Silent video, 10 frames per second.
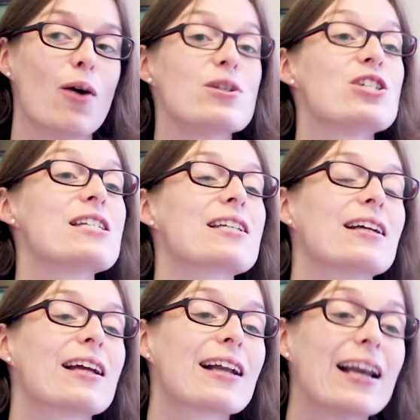which is
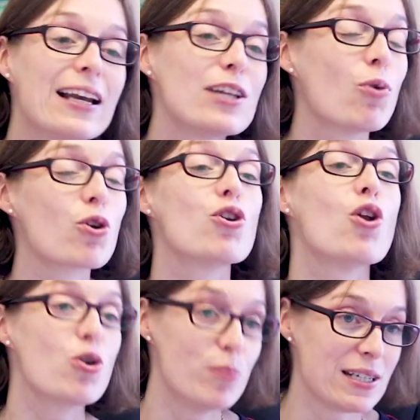clearly what
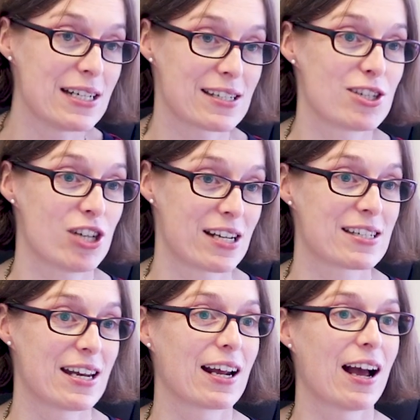nobody is
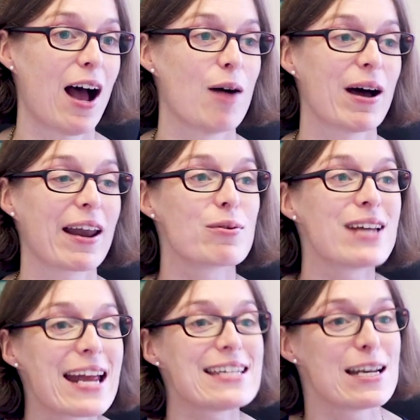suggesting, and I
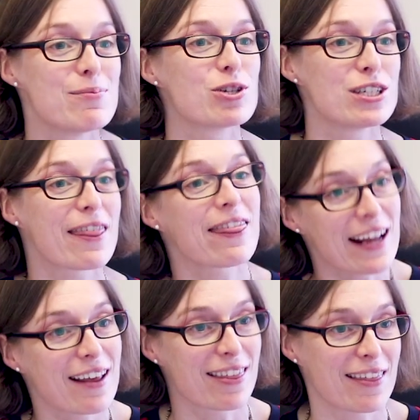would hate anybody to
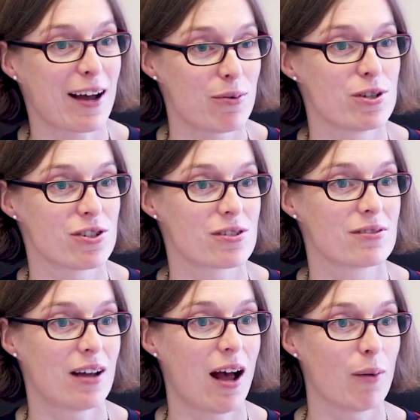think that that
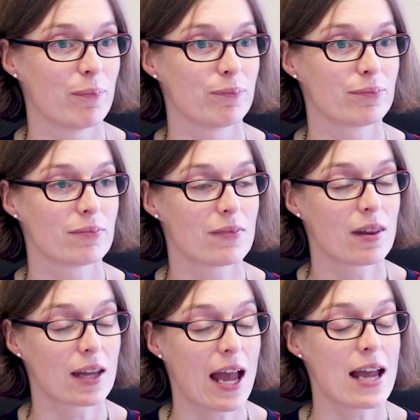was
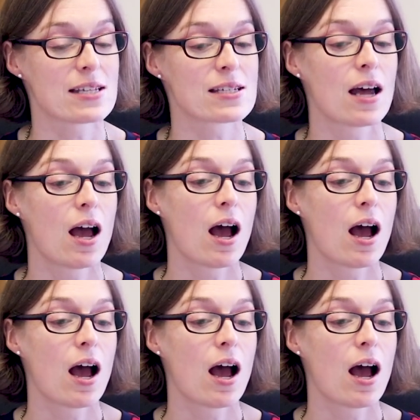the case.